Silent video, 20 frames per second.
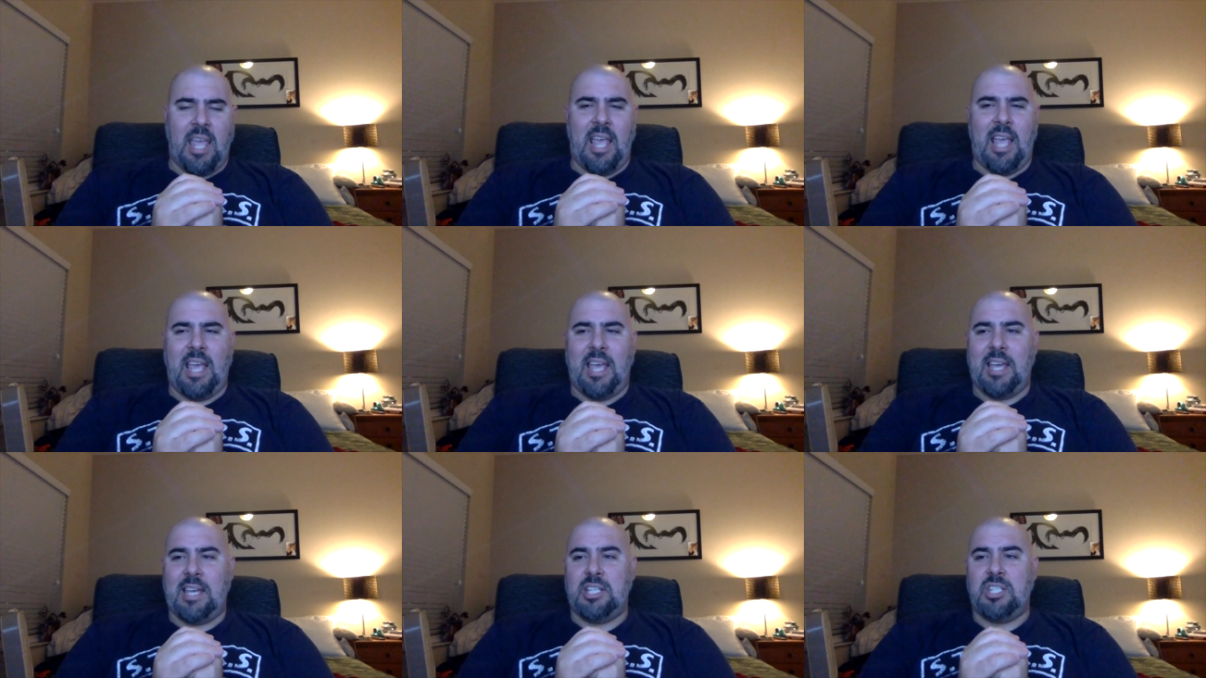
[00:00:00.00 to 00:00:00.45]

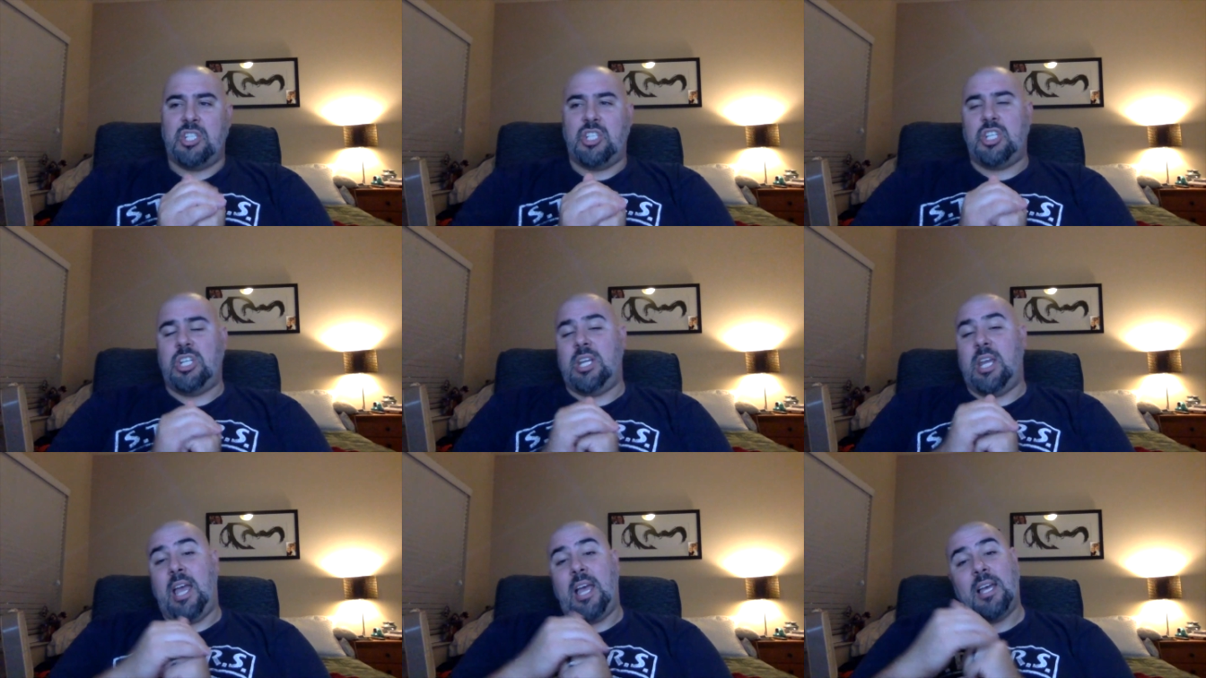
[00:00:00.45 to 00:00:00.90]
and
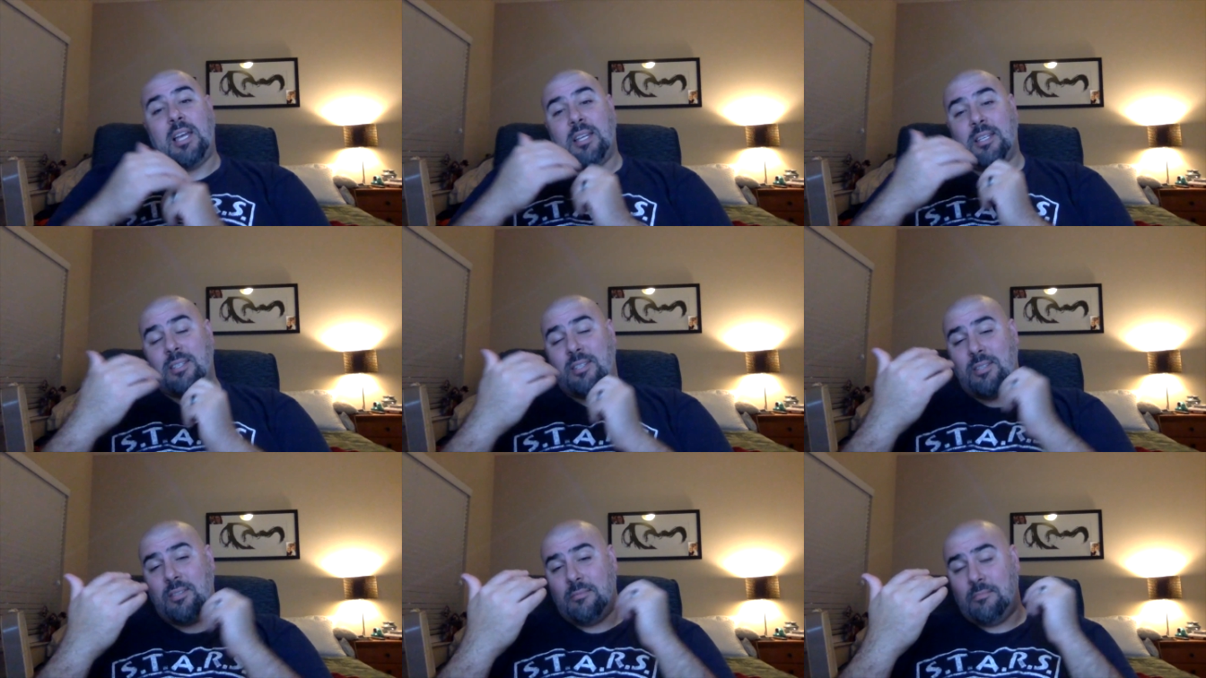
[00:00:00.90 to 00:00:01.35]
she
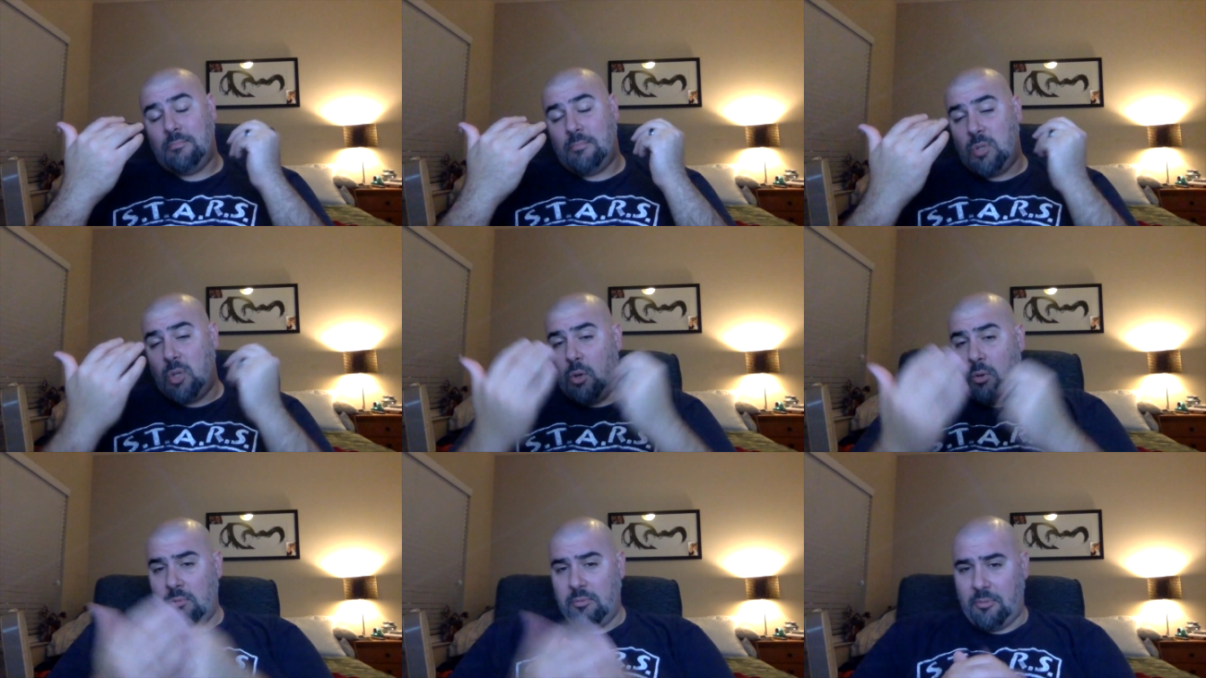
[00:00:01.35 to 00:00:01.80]
has
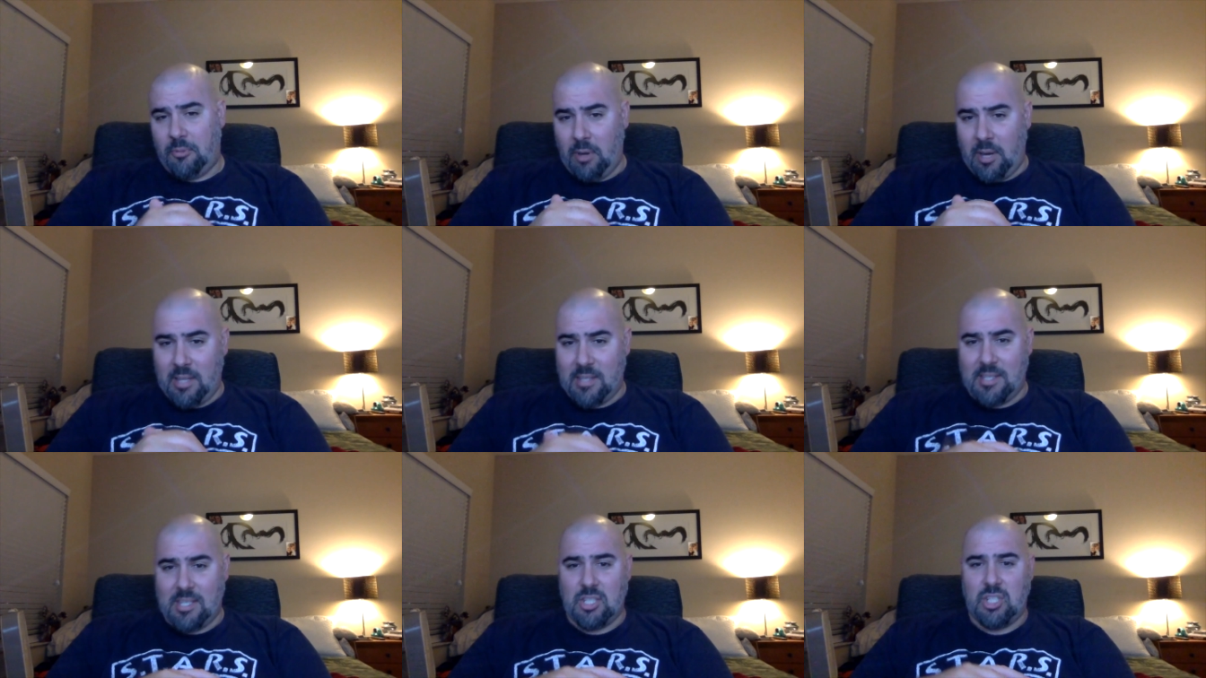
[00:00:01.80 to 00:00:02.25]
no
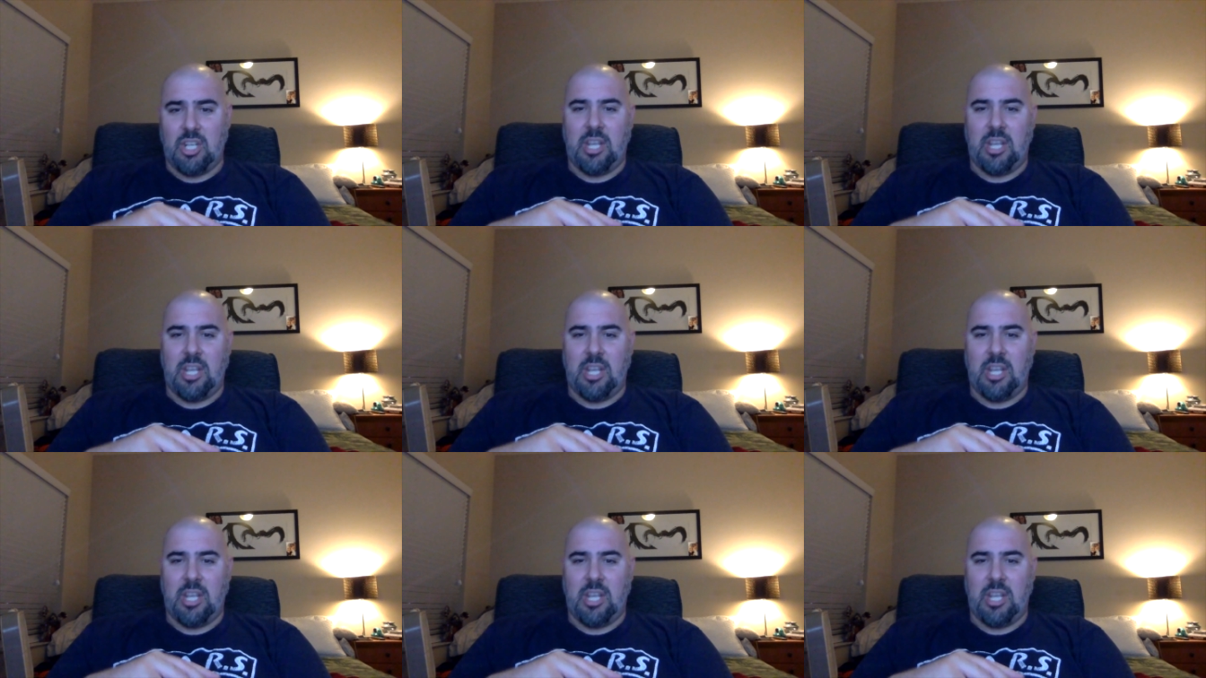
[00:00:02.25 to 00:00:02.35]
friends and